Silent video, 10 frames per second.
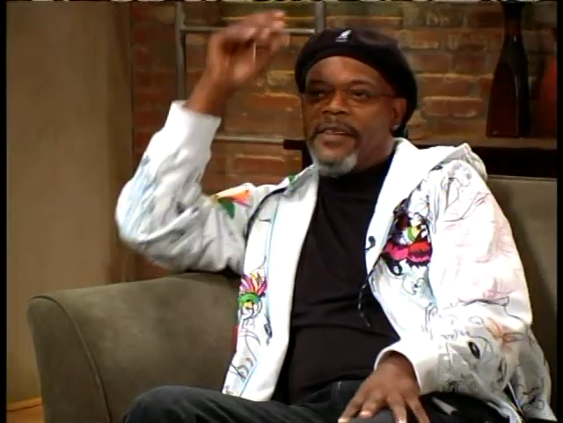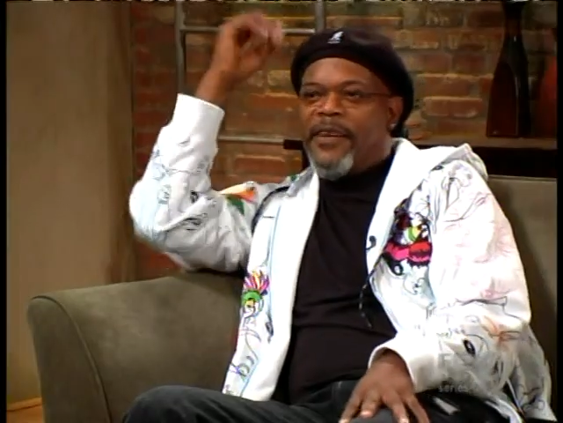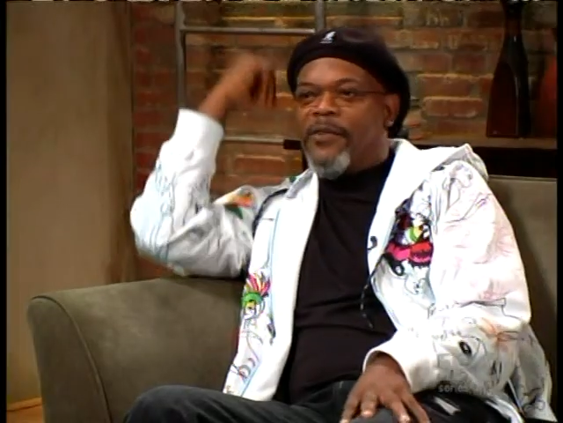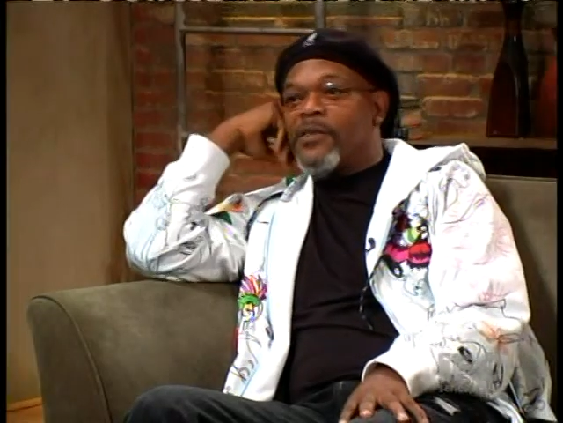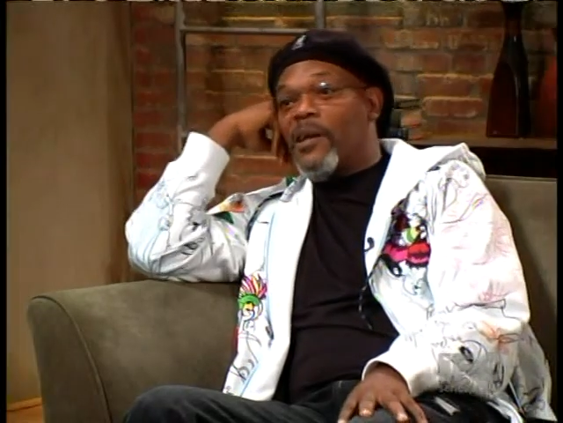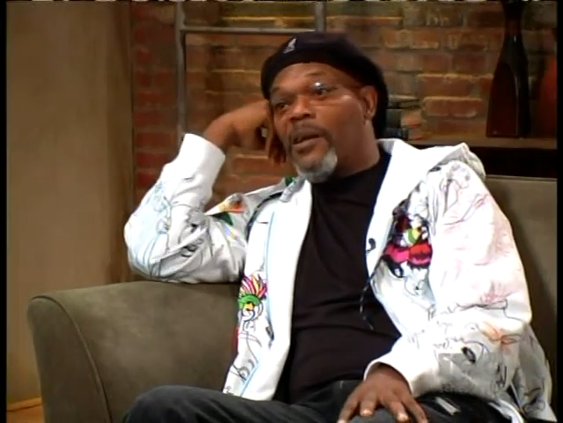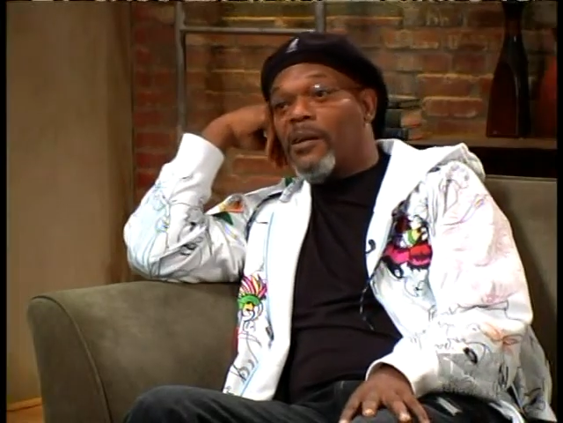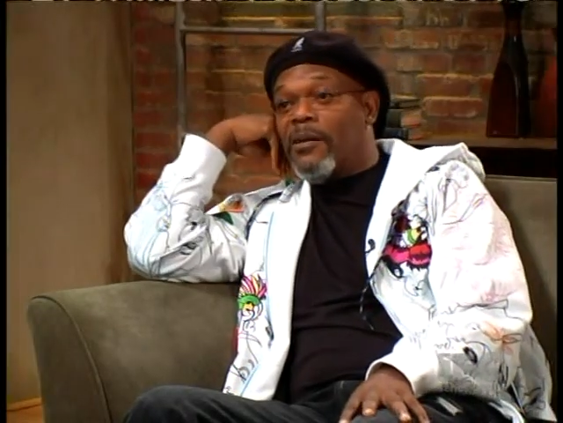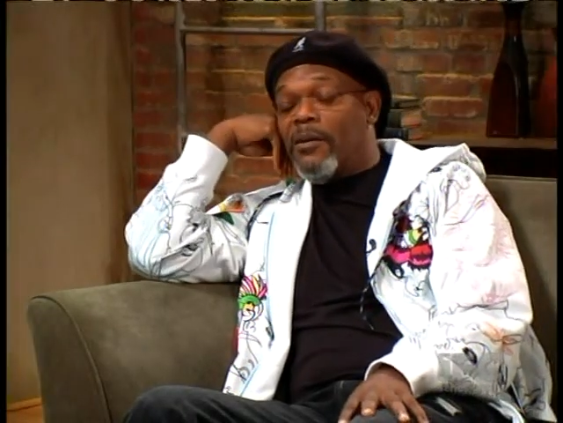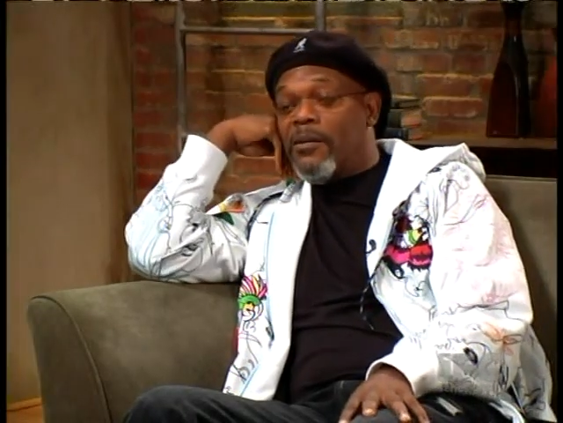there, I was kind of
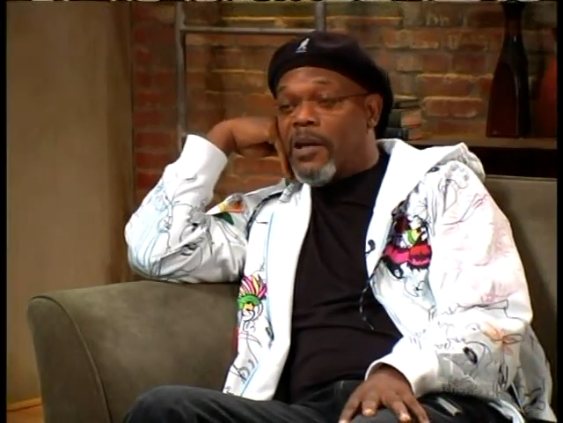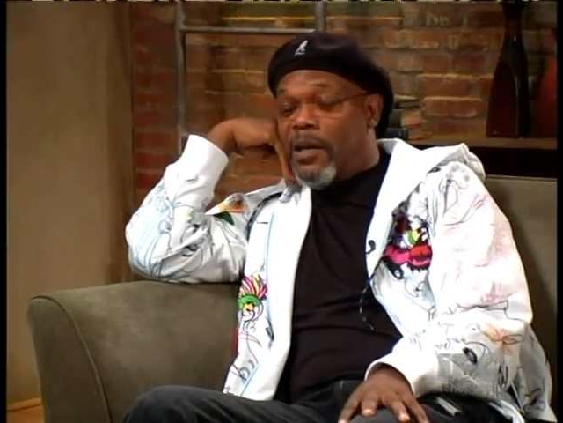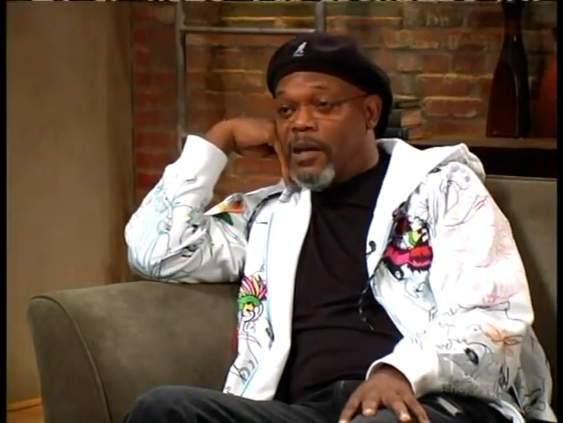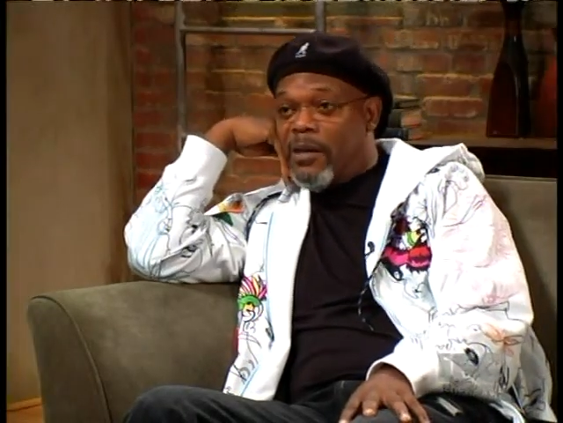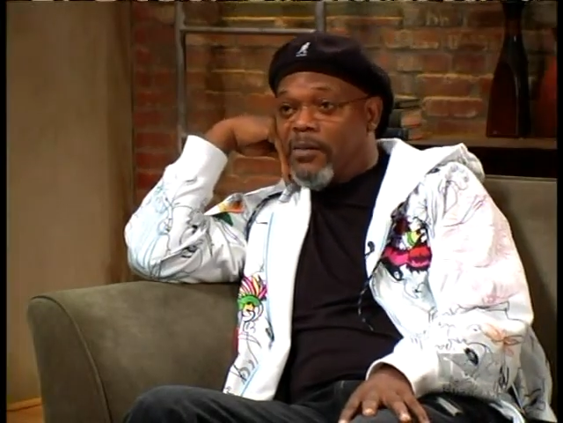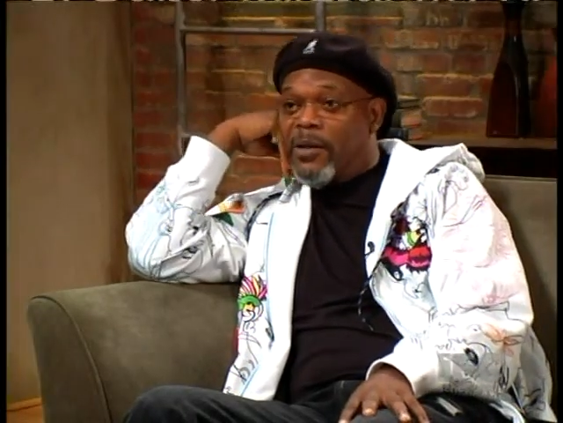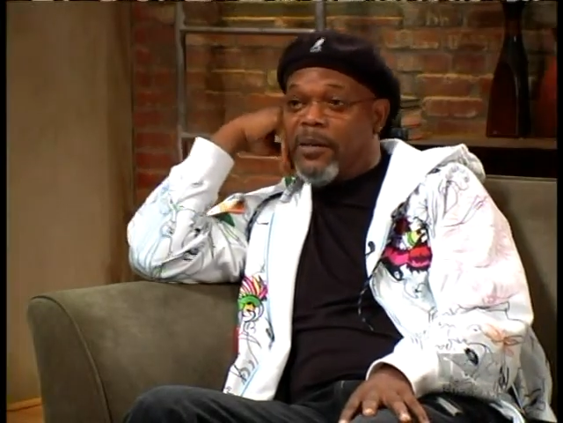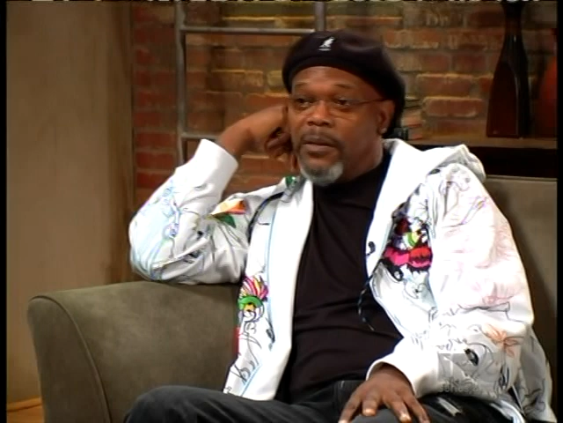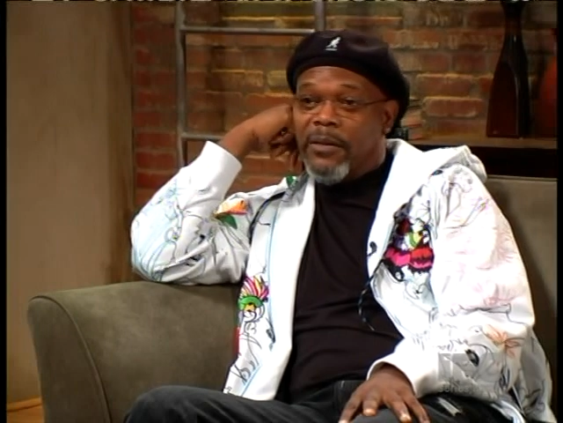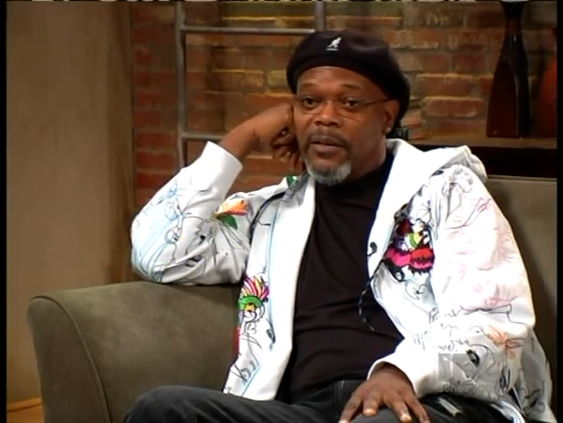like, oh, okay, well,